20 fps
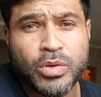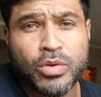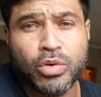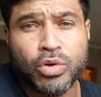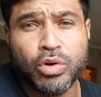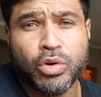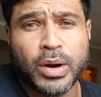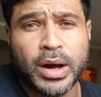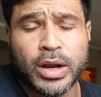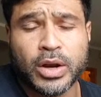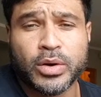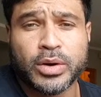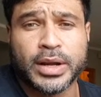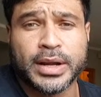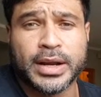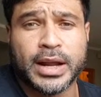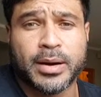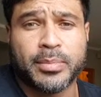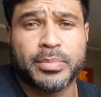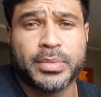or while
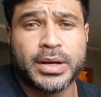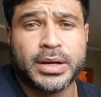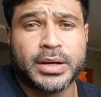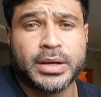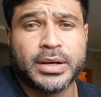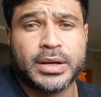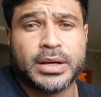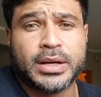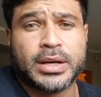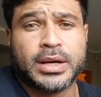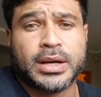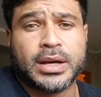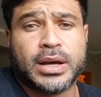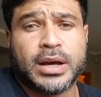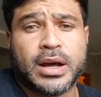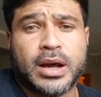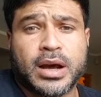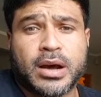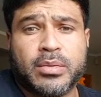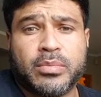looking up.
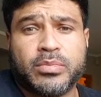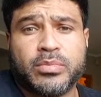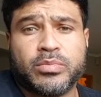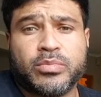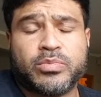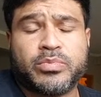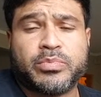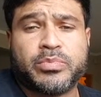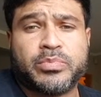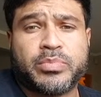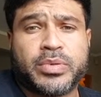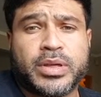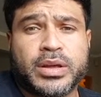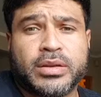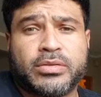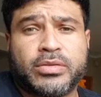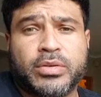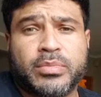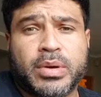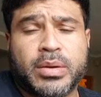
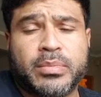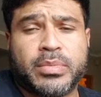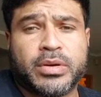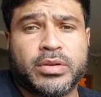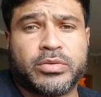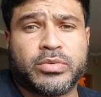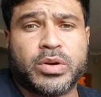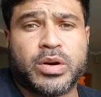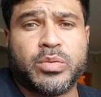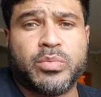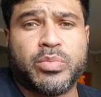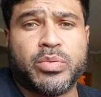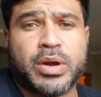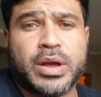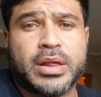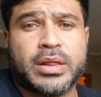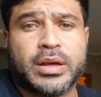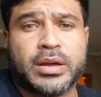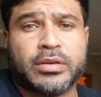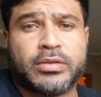Things to remember as well:
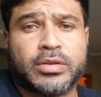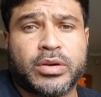breathing.